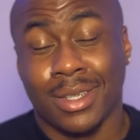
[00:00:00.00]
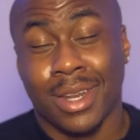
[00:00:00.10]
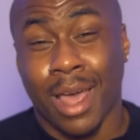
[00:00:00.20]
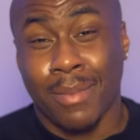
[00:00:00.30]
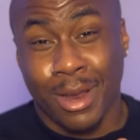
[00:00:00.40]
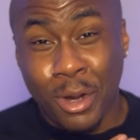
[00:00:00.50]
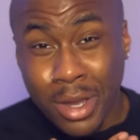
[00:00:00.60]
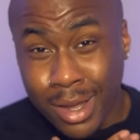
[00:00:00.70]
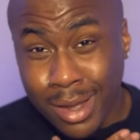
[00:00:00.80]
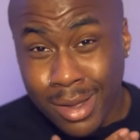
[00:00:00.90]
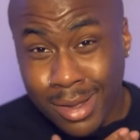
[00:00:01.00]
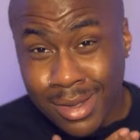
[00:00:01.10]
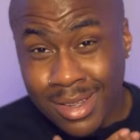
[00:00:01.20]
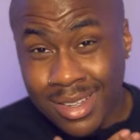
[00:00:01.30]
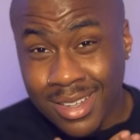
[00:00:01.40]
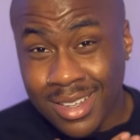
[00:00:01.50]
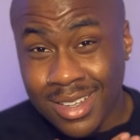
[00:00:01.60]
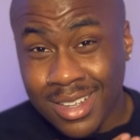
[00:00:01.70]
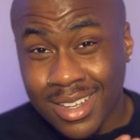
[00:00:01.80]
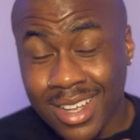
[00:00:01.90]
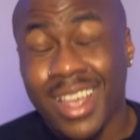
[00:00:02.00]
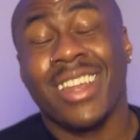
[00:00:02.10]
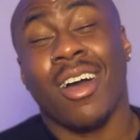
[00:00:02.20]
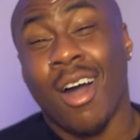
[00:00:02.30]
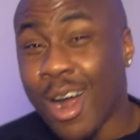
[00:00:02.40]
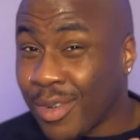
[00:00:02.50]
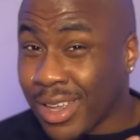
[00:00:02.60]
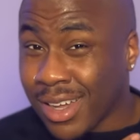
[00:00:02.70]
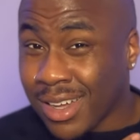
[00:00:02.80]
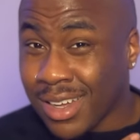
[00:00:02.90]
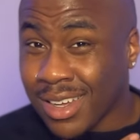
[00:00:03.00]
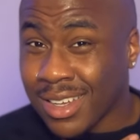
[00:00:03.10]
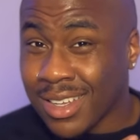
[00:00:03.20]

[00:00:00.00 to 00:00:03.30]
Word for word: Nymeria and Arya.